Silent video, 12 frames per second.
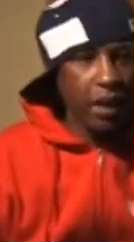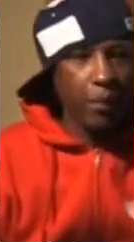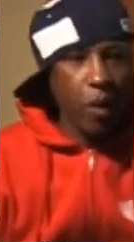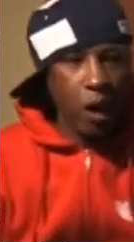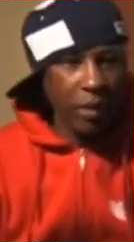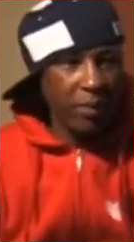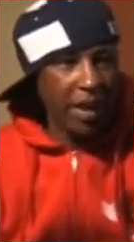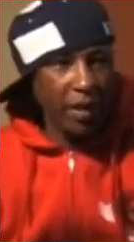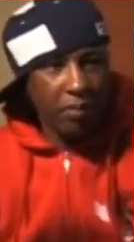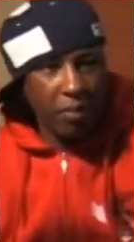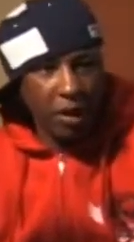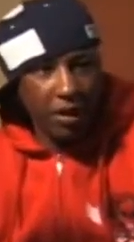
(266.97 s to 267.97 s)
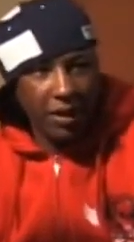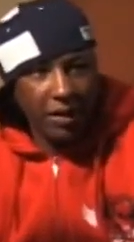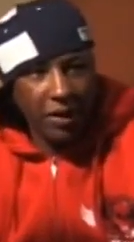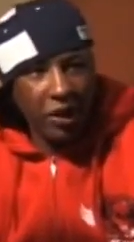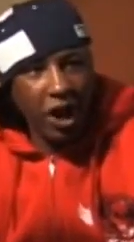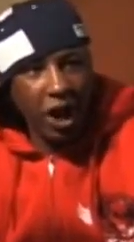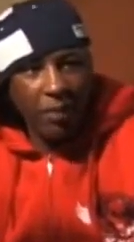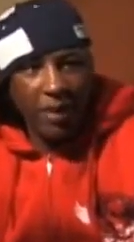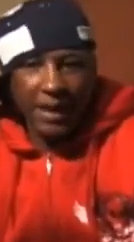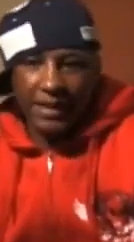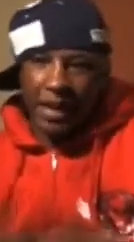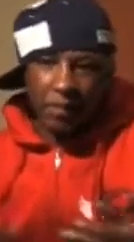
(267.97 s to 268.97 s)
of the party being Brooklyn. You know what I
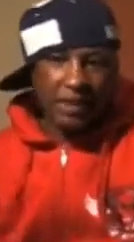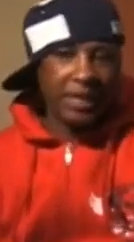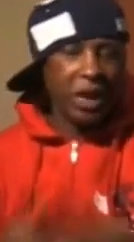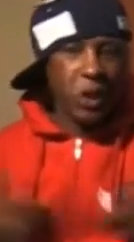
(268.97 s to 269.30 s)
mean? 10%